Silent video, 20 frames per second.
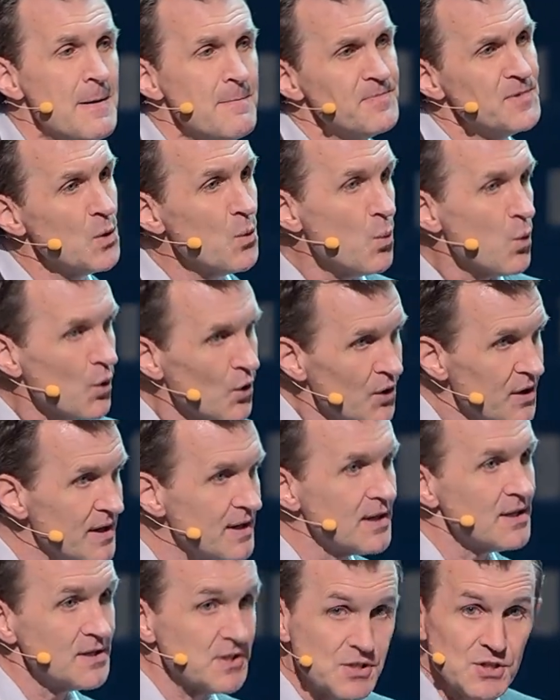The worry
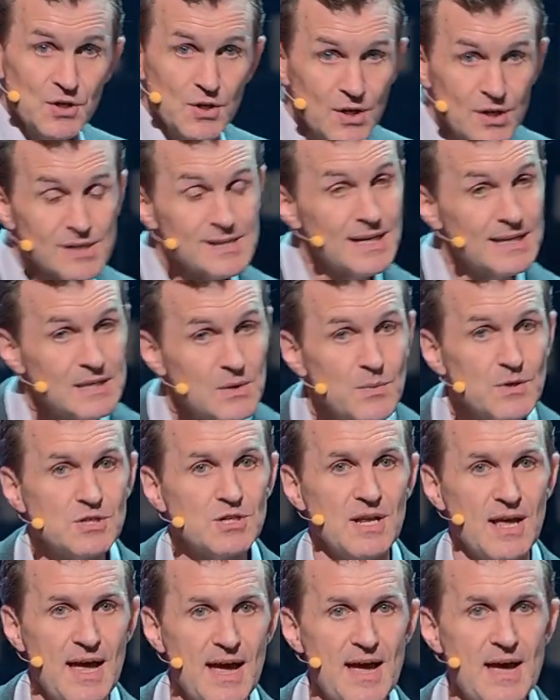and concern that I think we
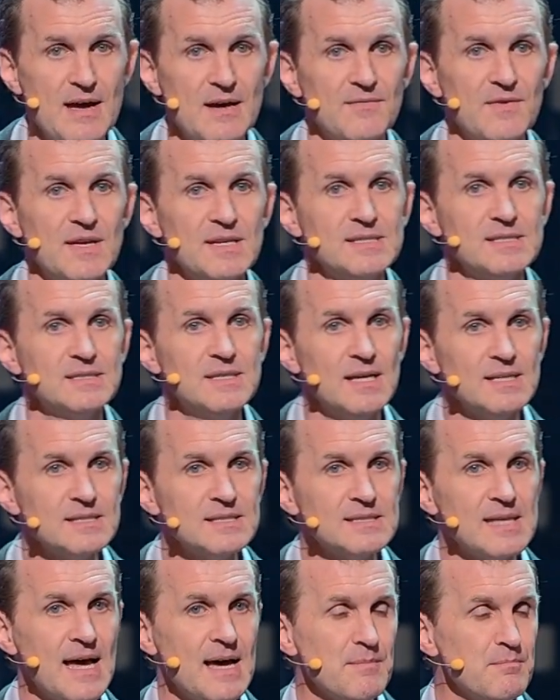should have is,
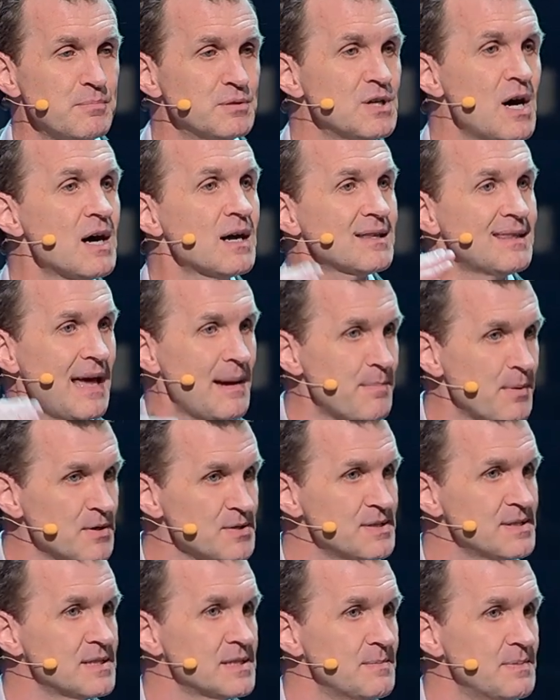does that block that
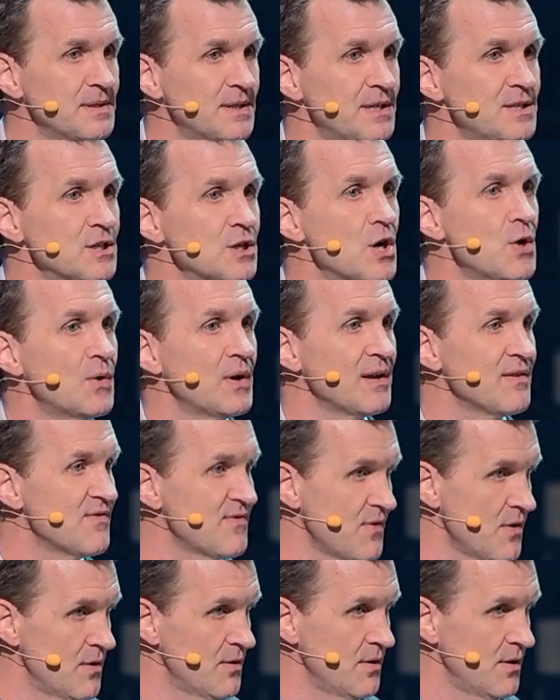person's ability to go any
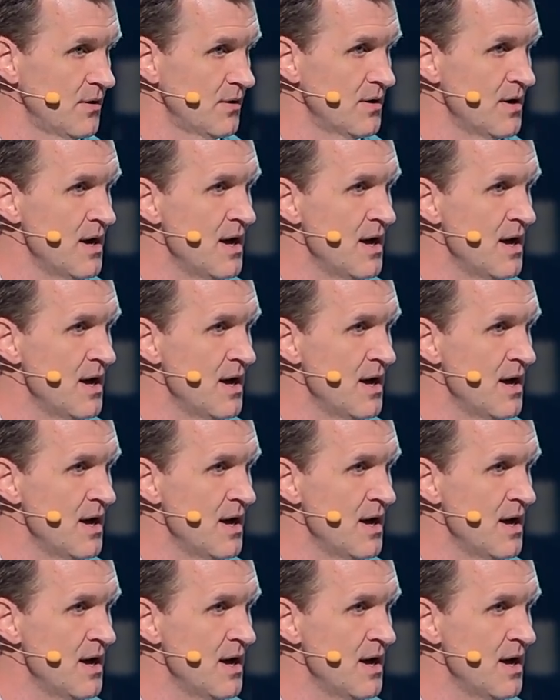further?